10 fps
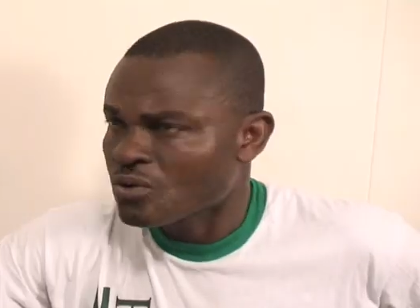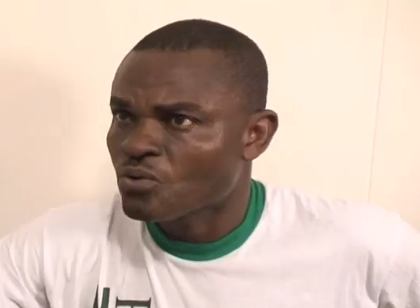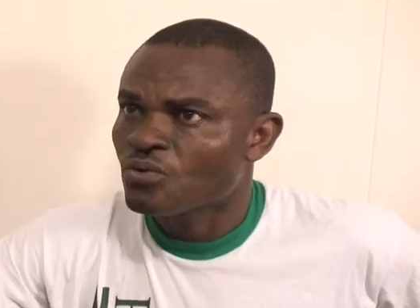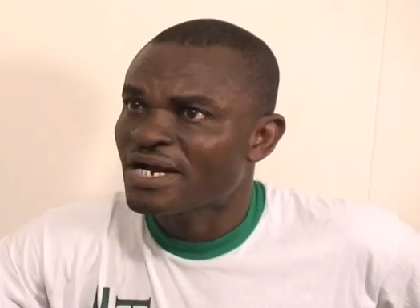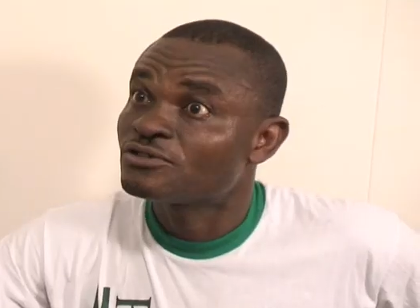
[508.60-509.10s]

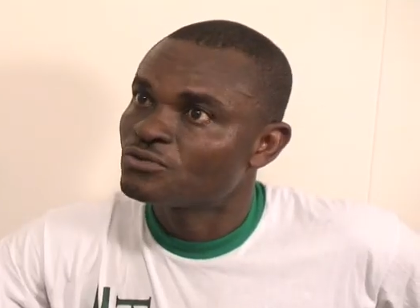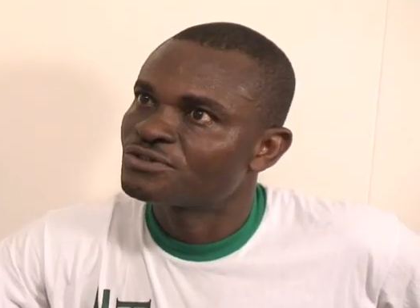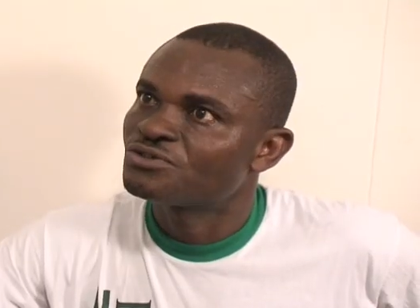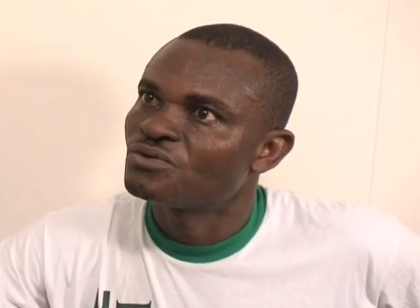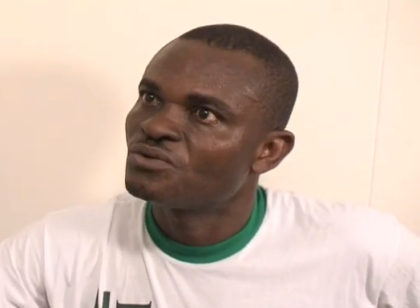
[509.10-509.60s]
No, I don't
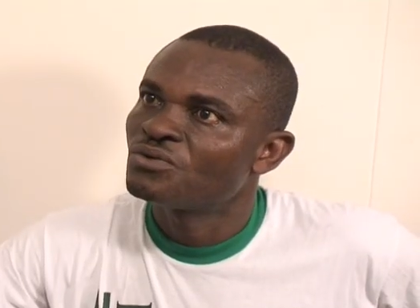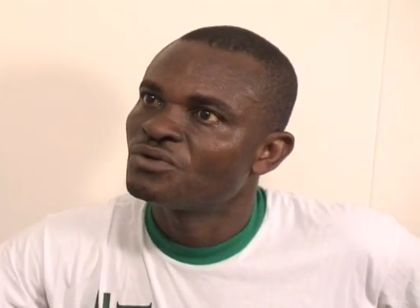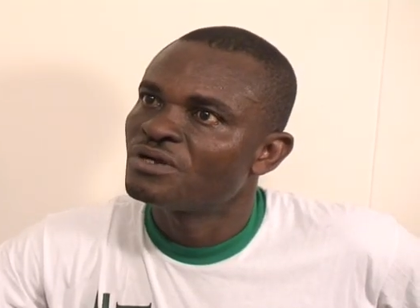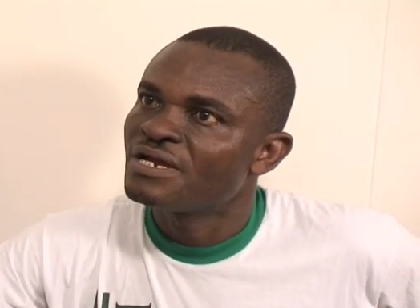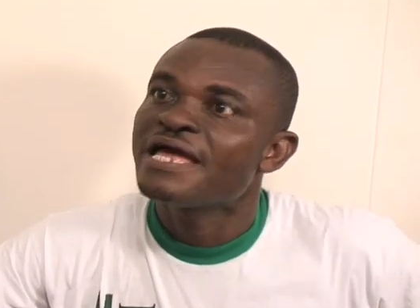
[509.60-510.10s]
want to go.
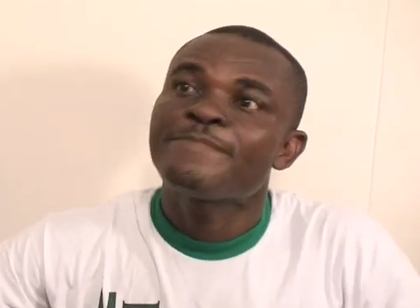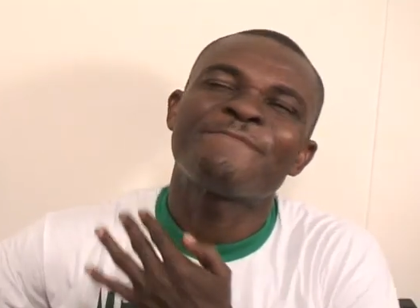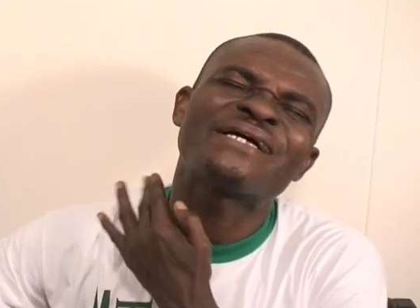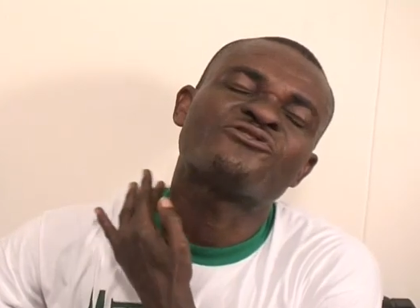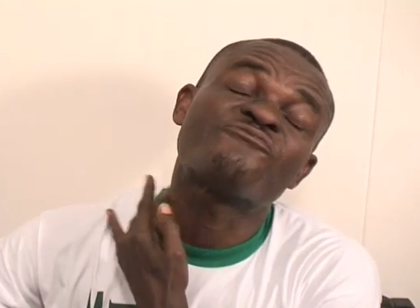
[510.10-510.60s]
A
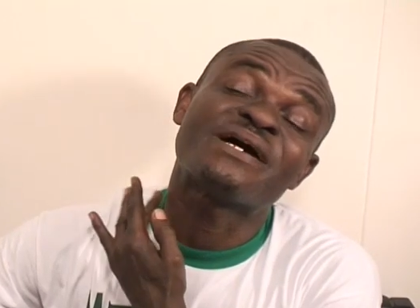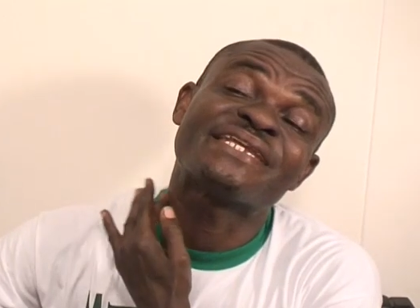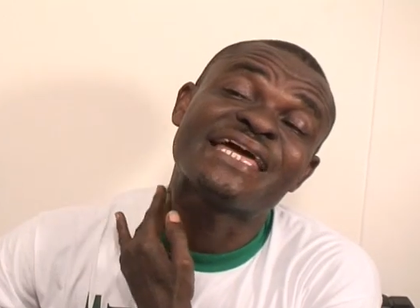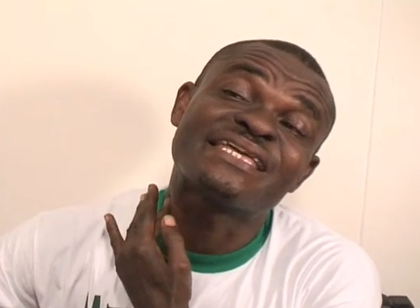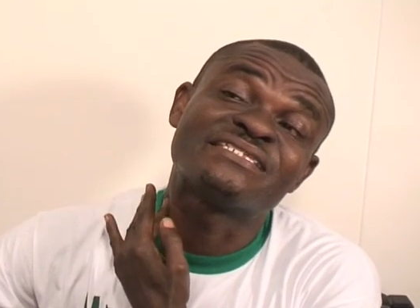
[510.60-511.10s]
part of my
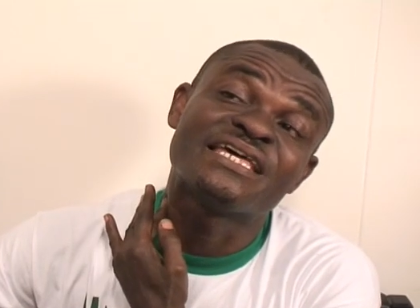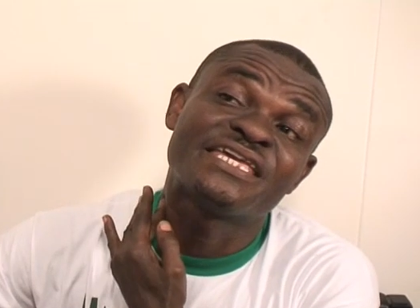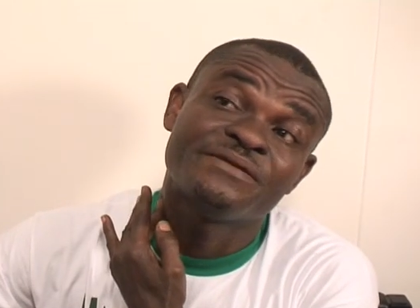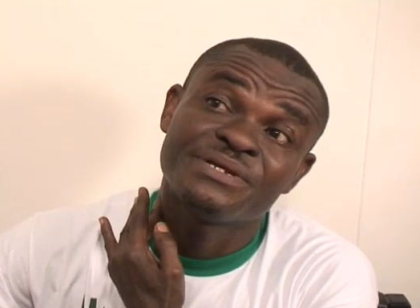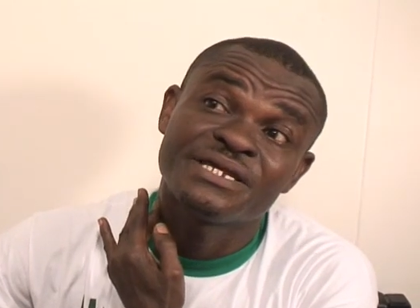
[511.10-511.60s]
neck is
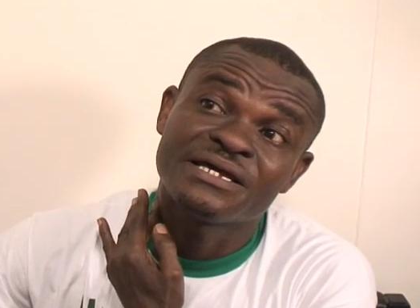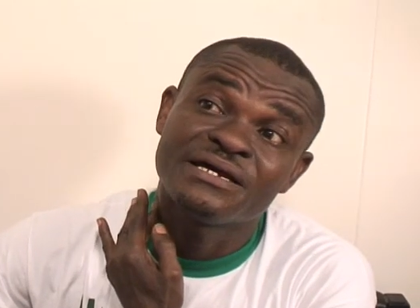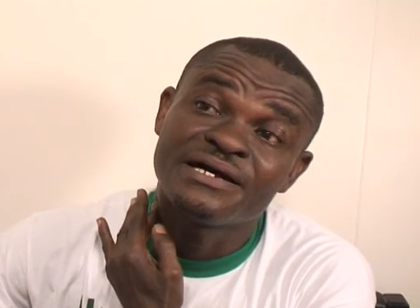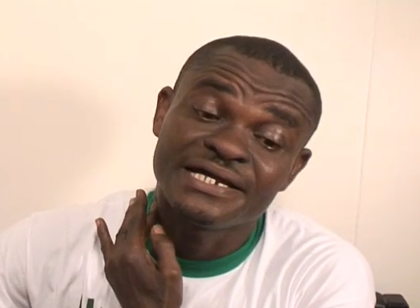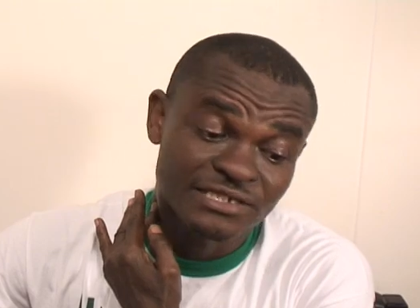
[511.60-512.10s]
aching me.
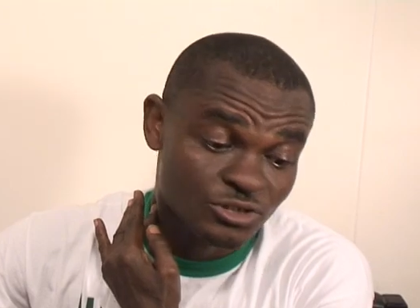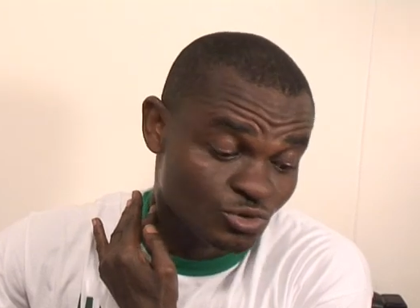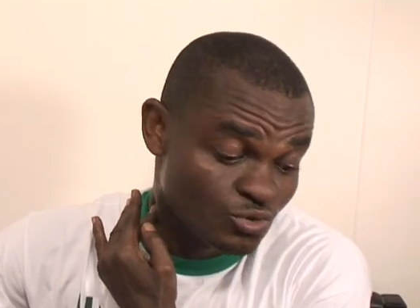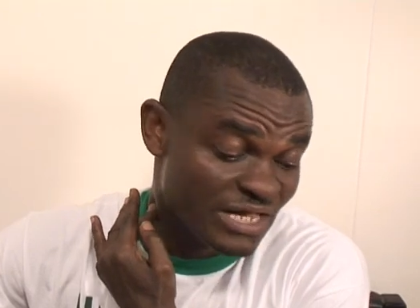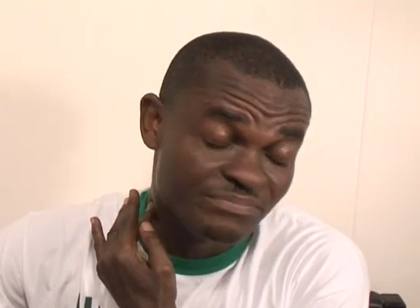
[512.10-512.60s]
I need you
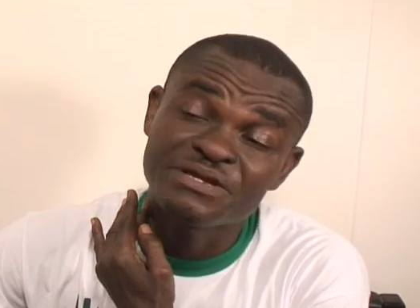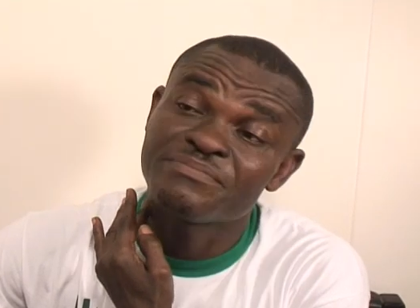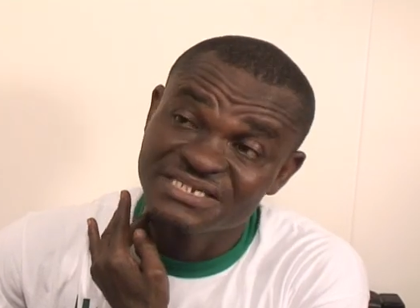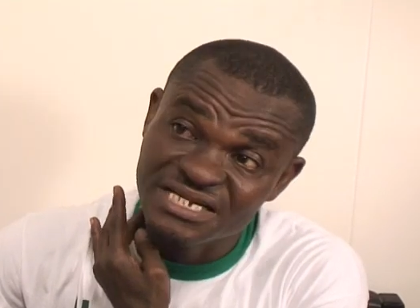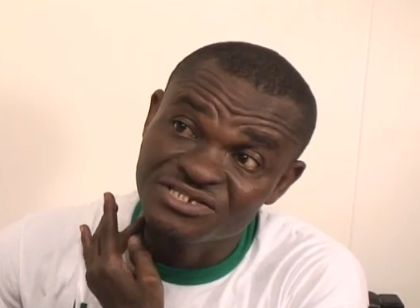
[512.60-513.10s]
to help me
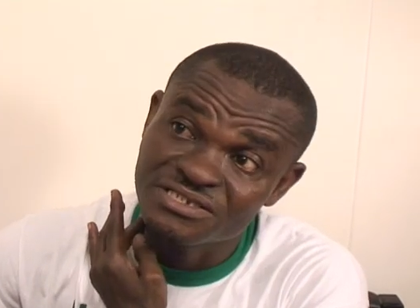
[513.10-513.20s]
massage